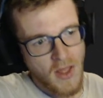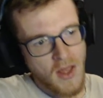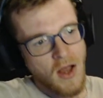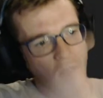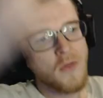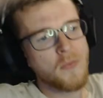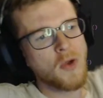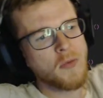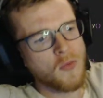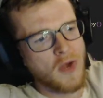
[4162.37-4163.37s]
Oh, the
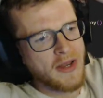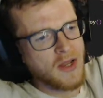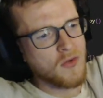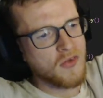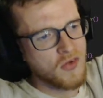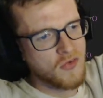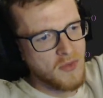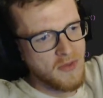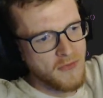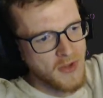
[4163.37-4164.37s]
problem right now is just me
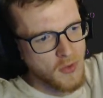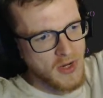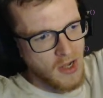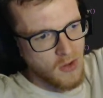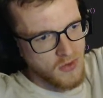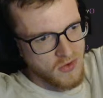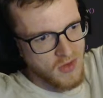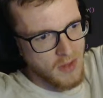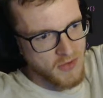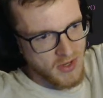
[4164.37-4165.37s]
figuring out the
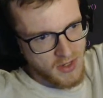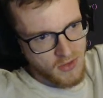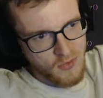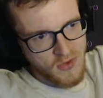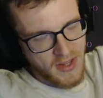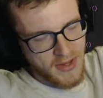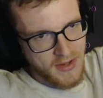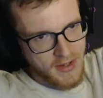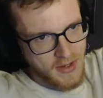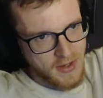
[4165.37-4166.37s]
steps I need to take
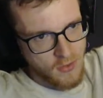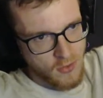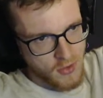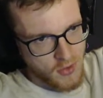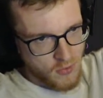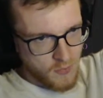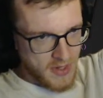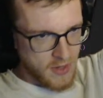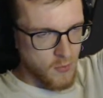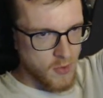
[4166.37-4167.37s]
in order to make
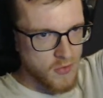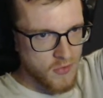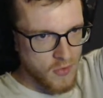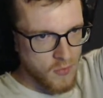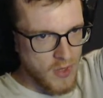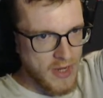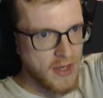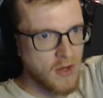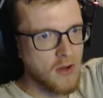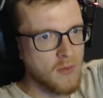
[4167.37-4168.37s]
it work. So right
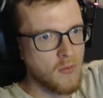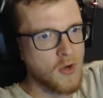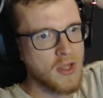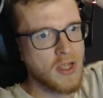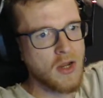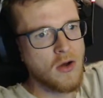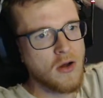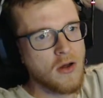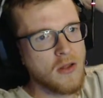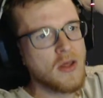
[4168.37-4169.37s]
now I'm working
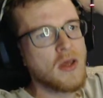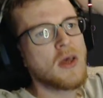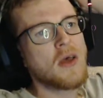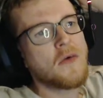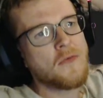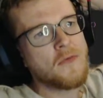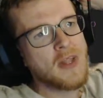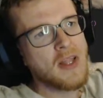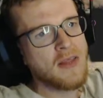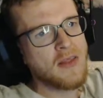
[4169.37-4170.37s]
on
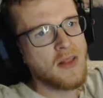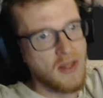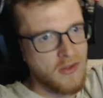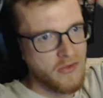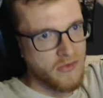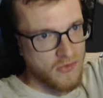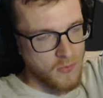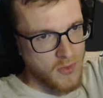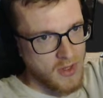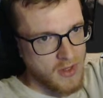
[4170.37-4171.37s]
filling the list
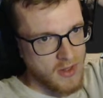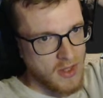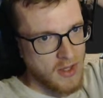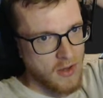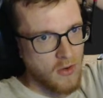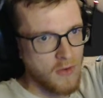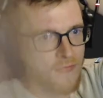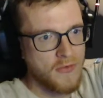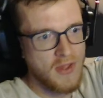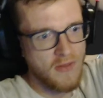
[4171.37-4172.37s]
with
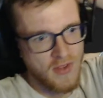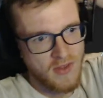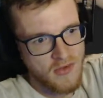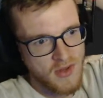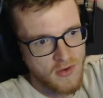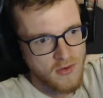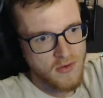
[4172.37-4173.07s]
of TVs here.